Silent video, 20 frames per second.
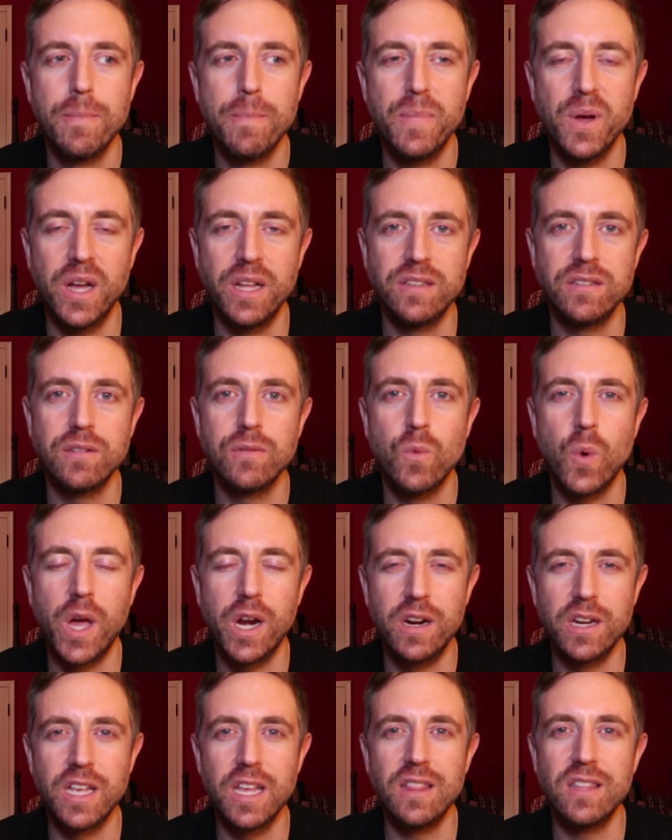but
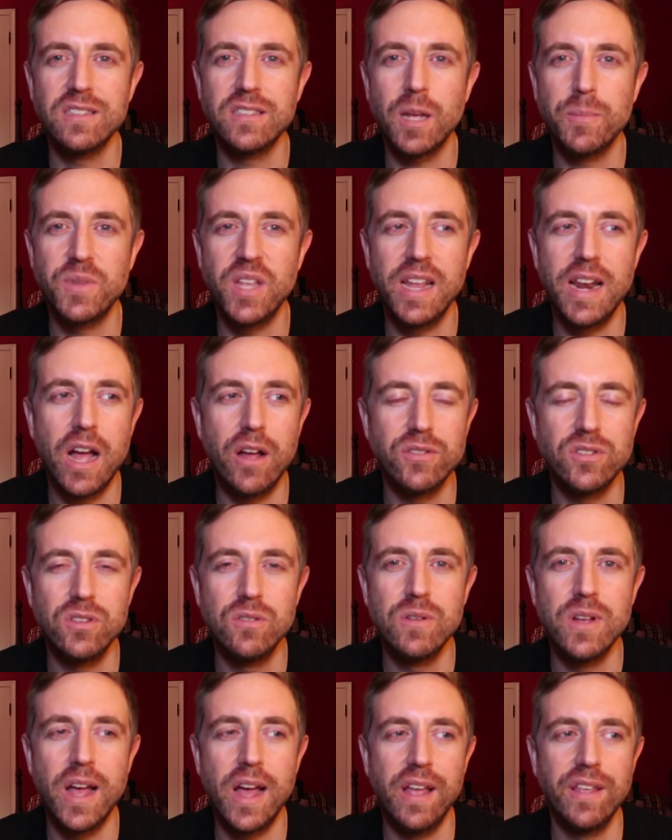wanted to get this update out
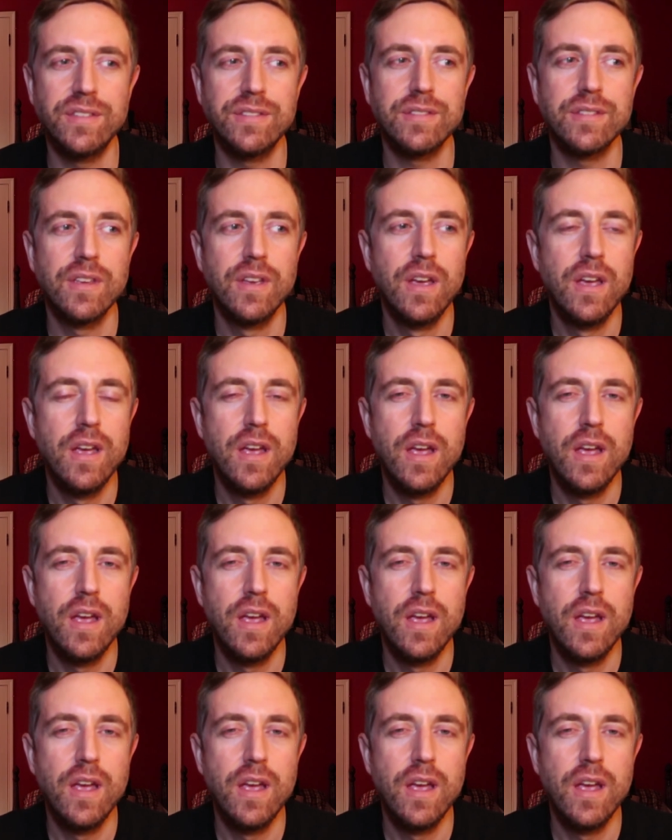to you guys.